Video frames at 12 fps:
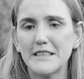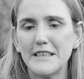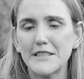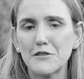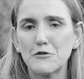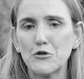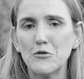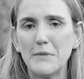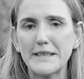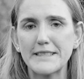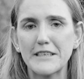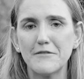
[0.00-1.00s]
It's a
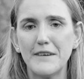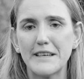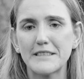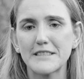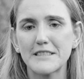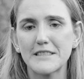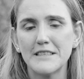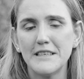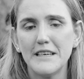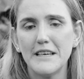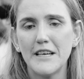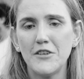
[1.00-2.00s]
traumatic event
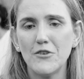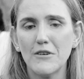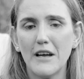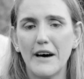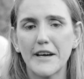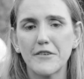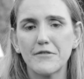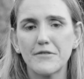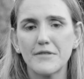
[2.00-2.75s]
in your life.